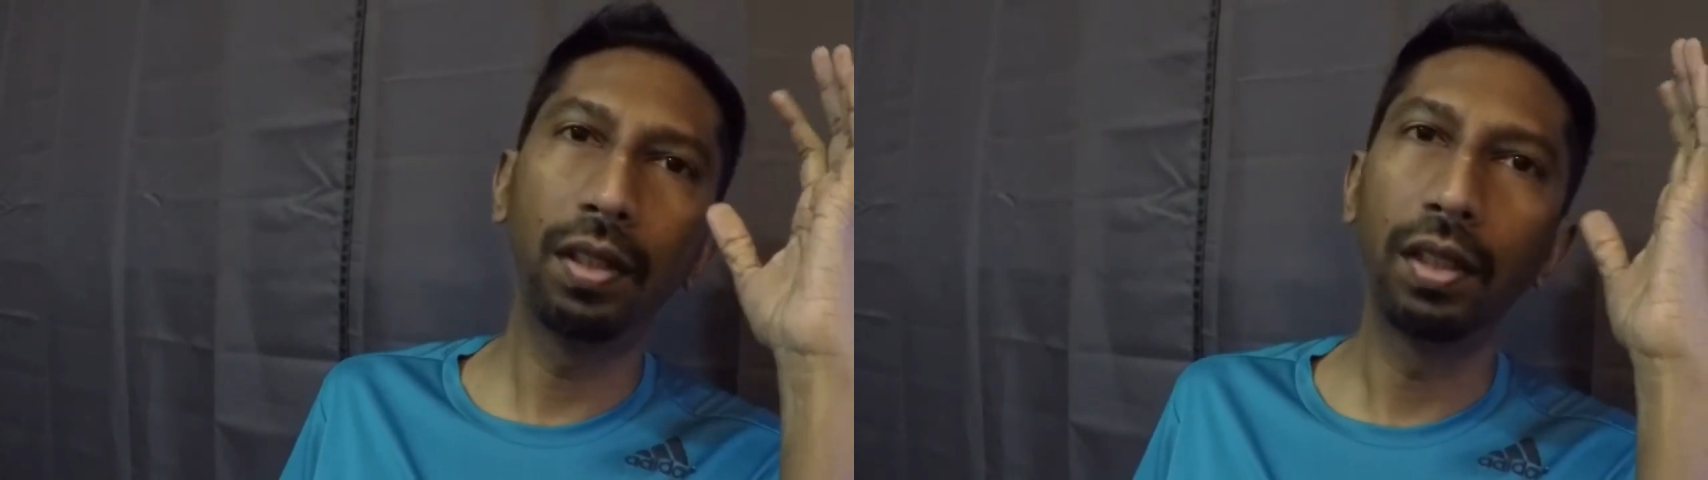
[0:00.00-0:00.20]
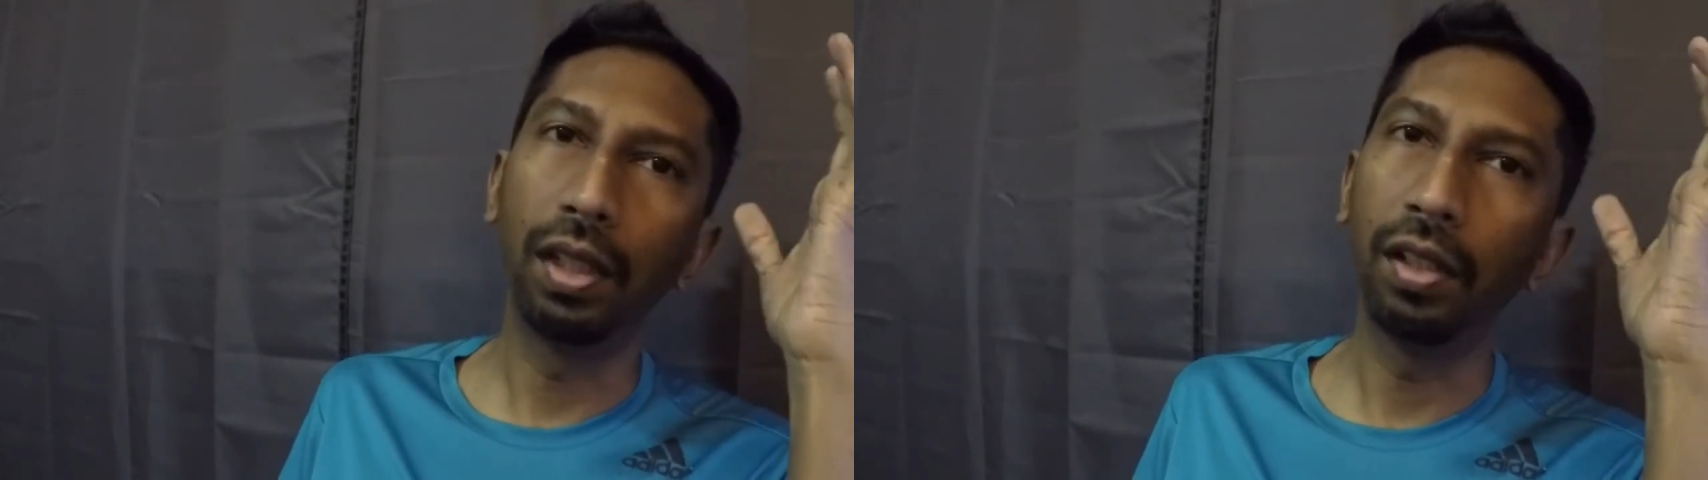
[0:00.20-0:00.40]

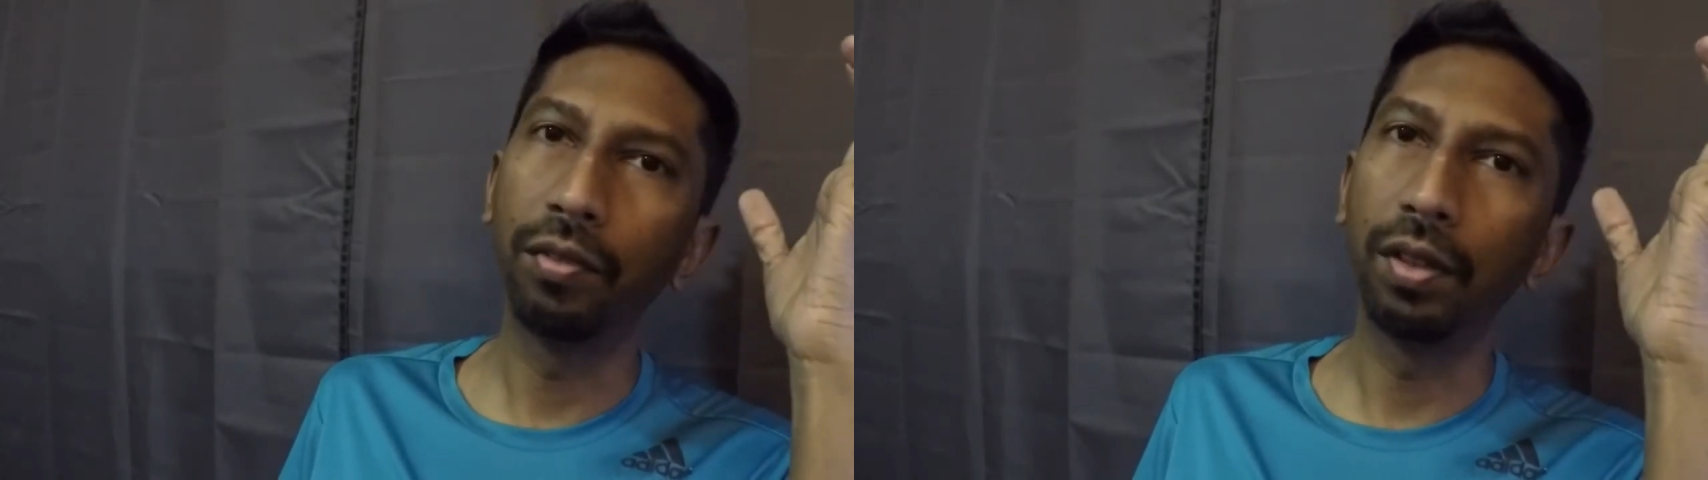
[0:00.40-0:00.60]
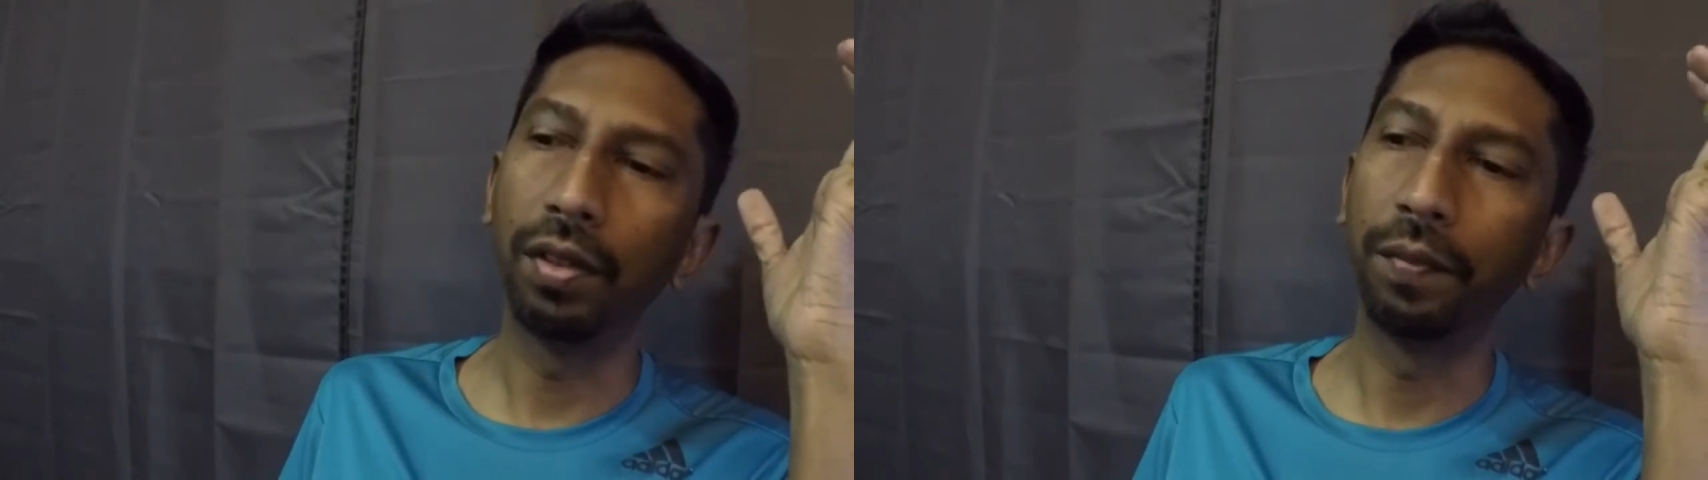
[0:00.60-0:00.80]
in
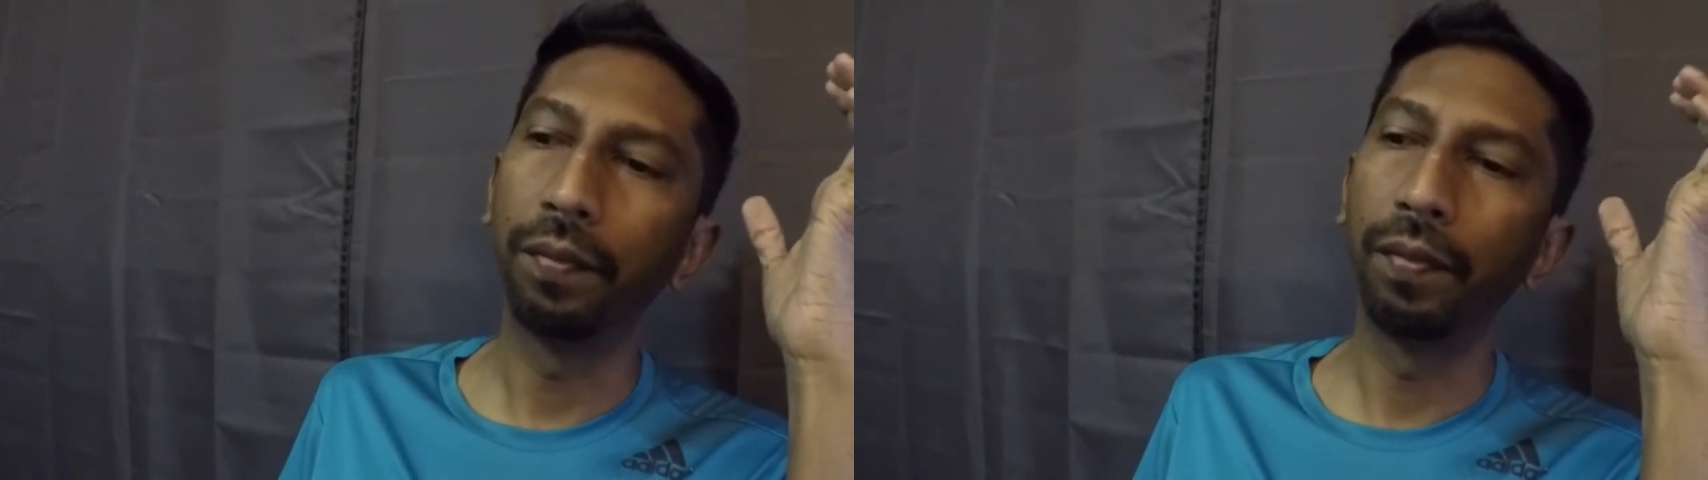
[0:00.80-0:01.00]
heaven